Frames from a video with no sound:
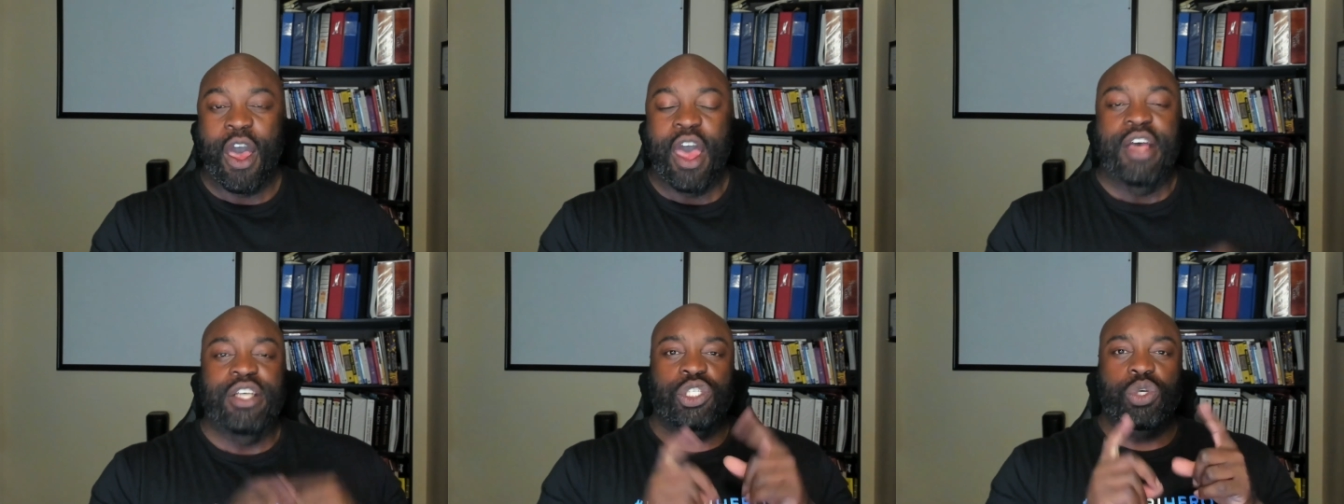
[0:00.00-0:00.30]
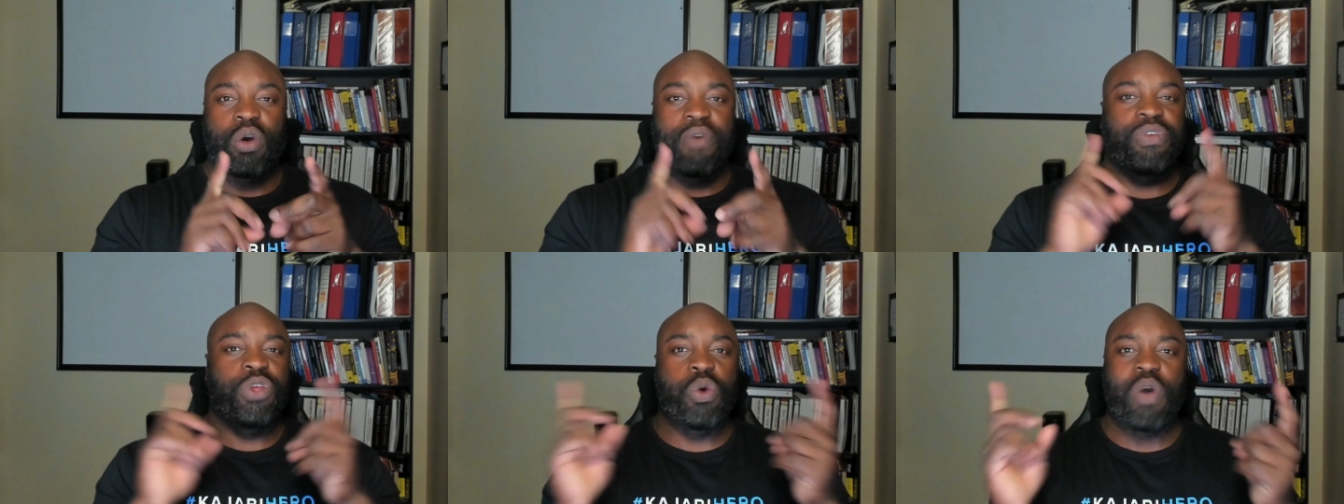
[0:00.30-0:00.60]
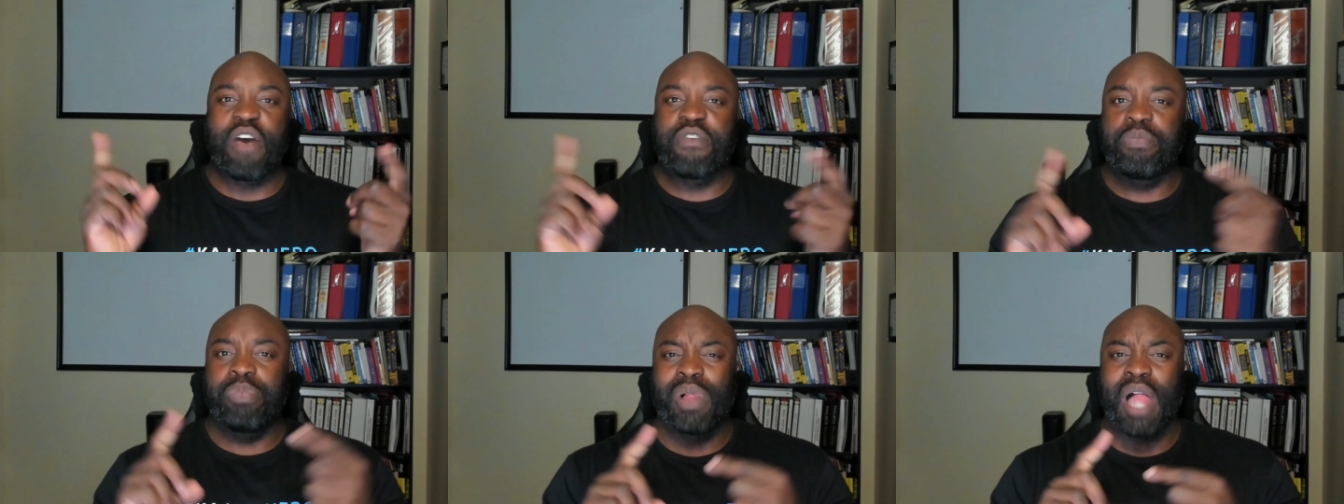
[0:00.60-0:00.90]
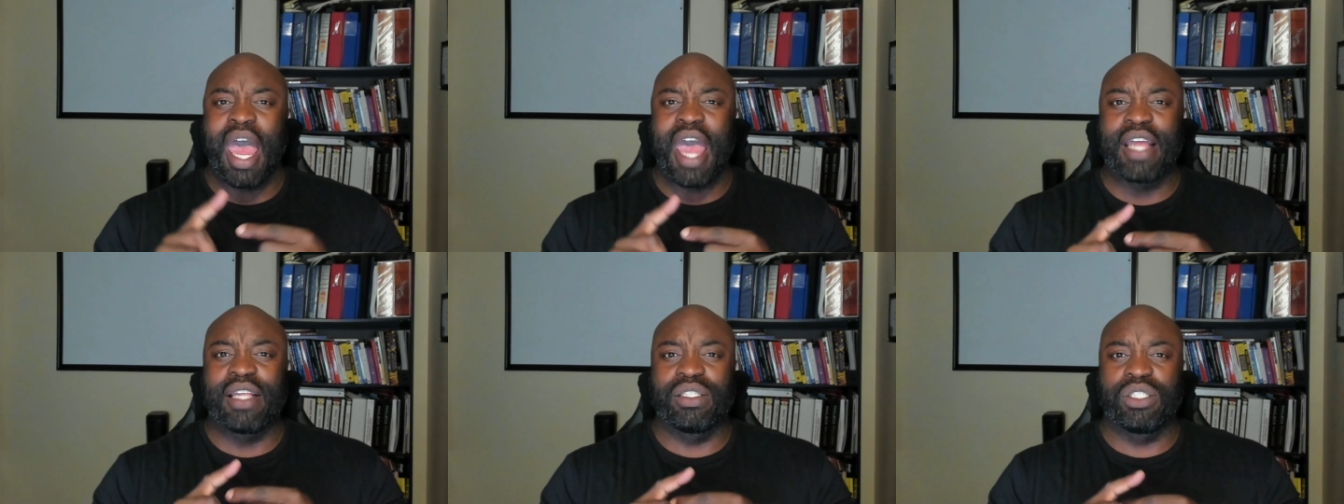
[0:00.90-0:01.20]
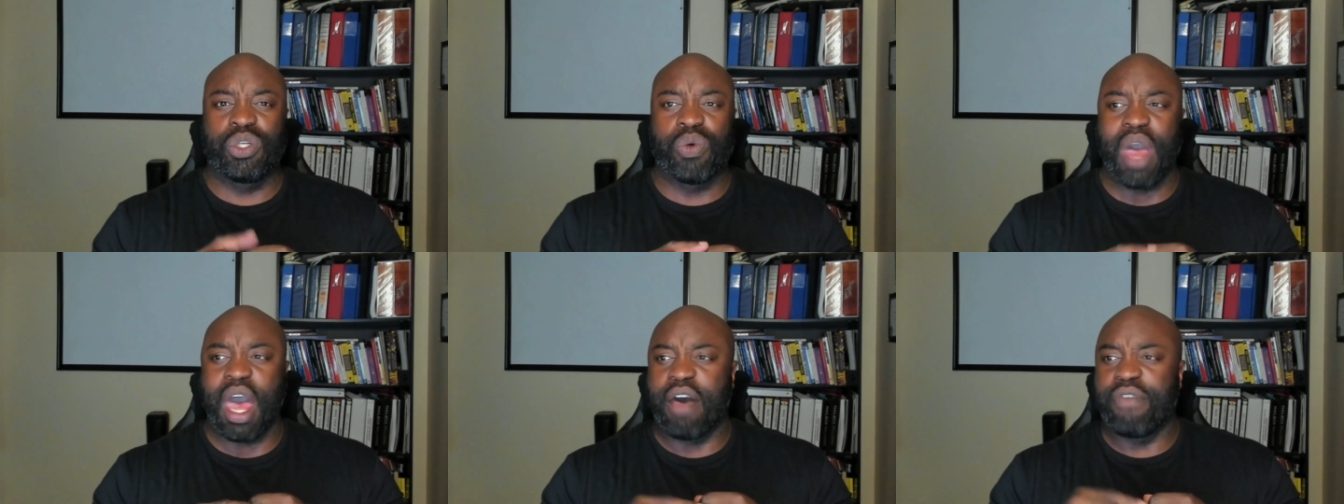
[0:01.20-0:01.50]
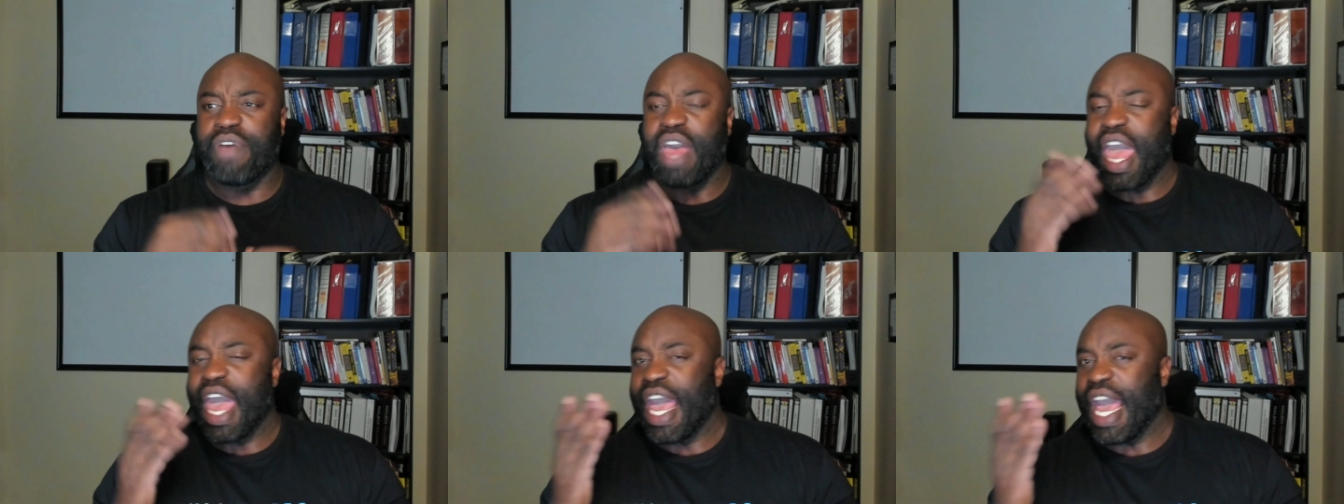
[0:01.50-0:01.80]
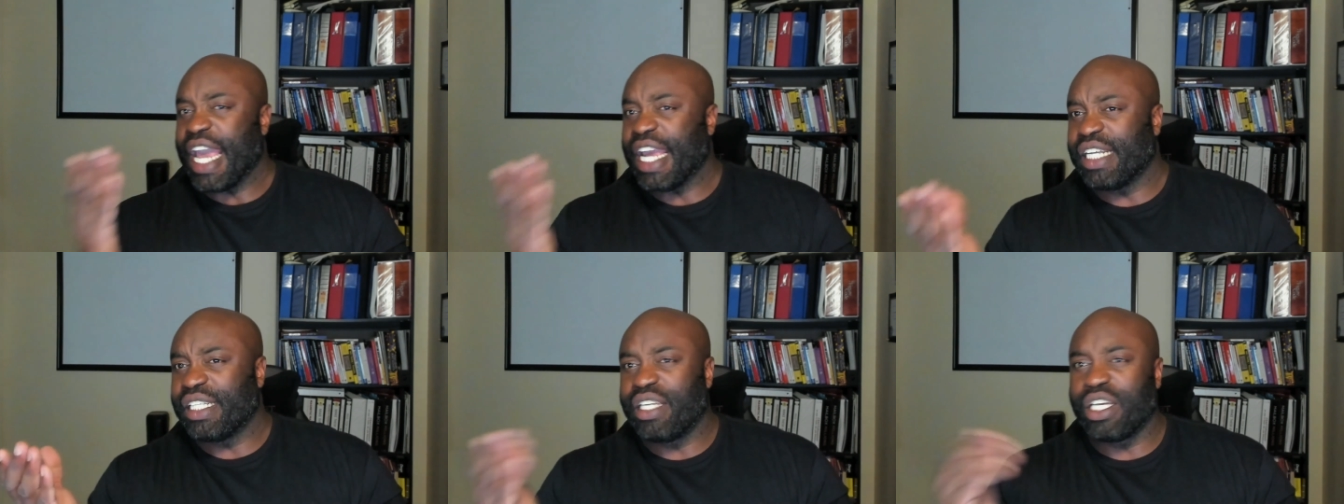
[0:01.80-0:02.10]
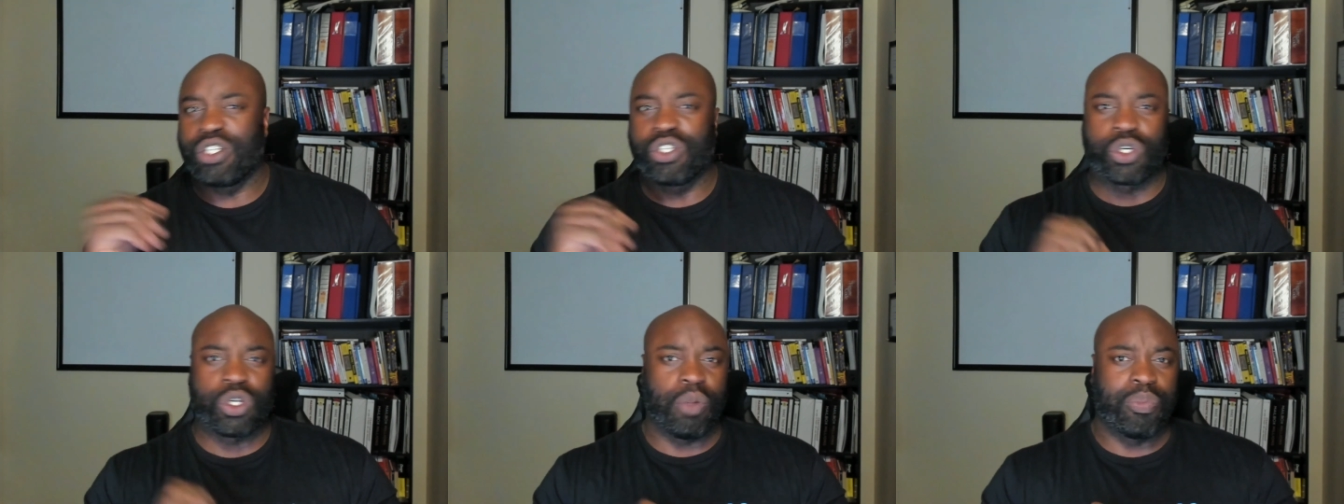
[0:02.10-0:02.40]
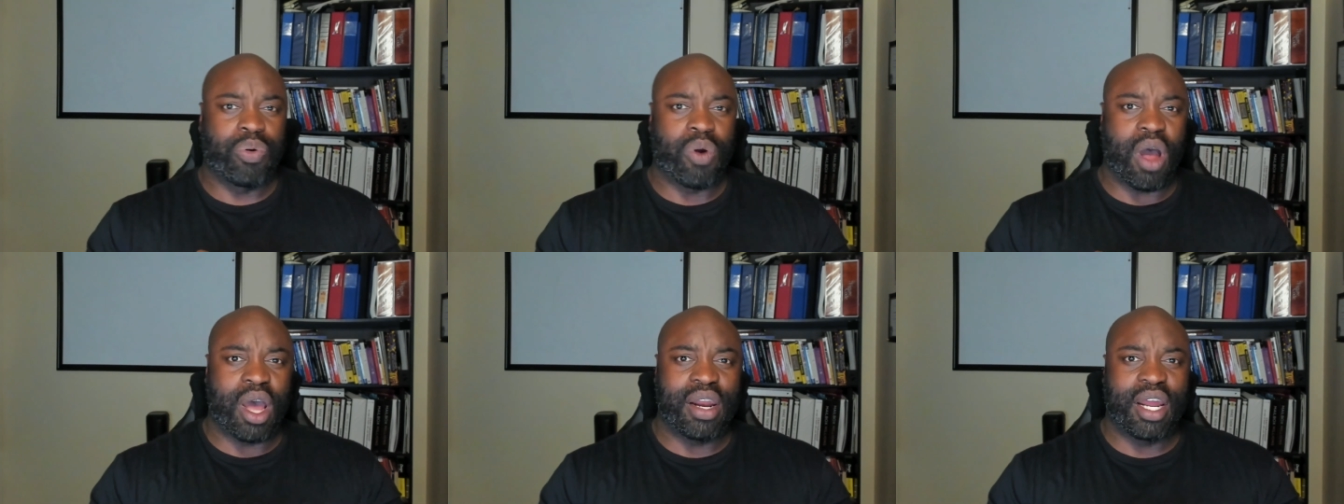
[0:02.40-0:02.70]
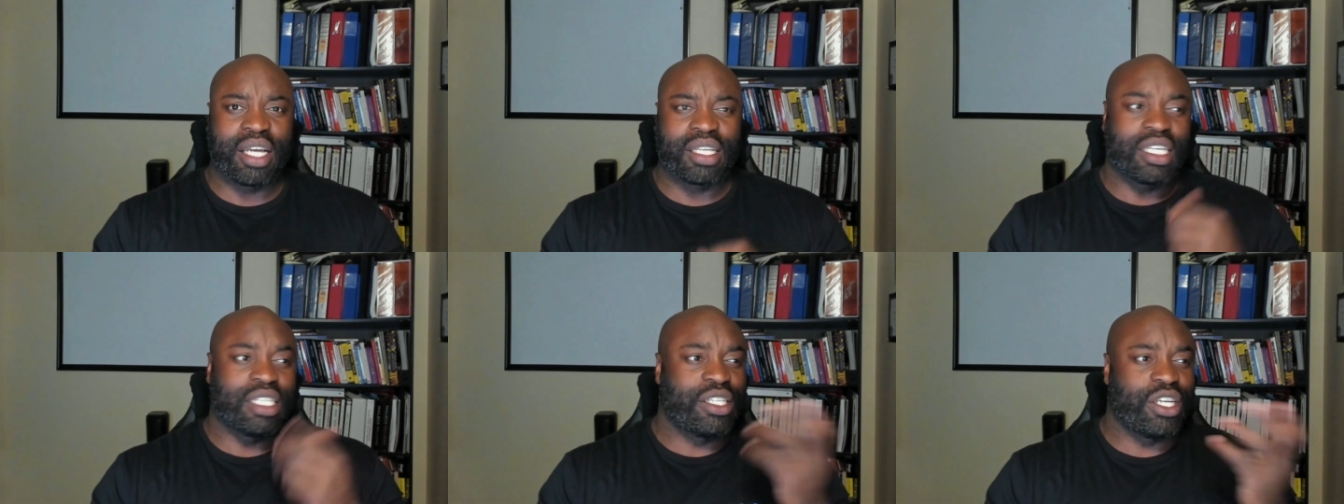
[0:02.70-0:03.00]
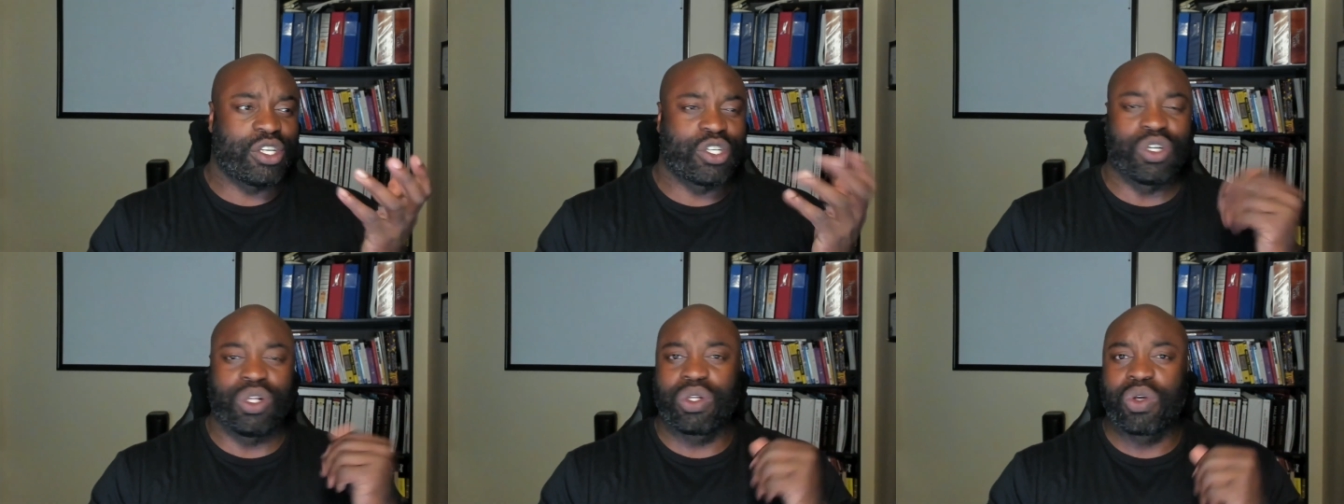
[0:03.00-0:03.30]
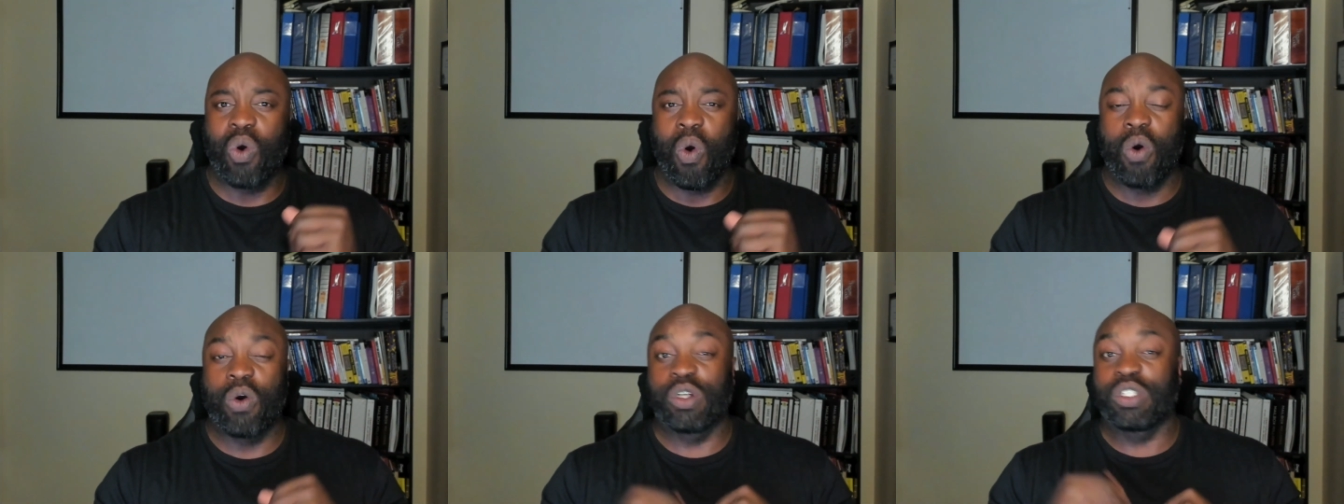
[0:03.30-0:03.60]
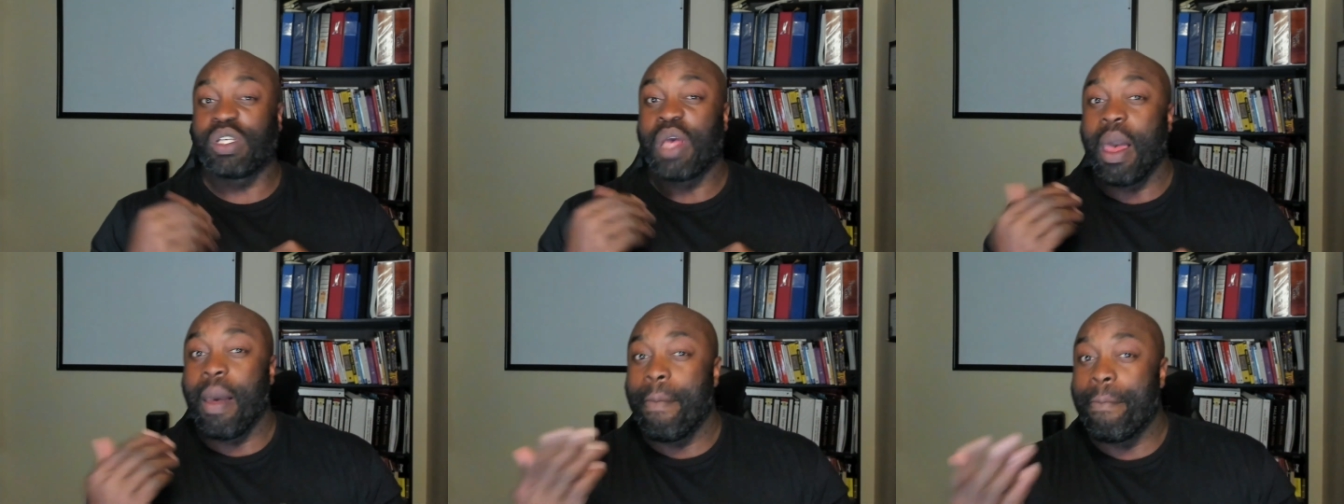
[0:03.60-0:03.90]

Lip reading: So if you have plans to have a digital product, a digital course,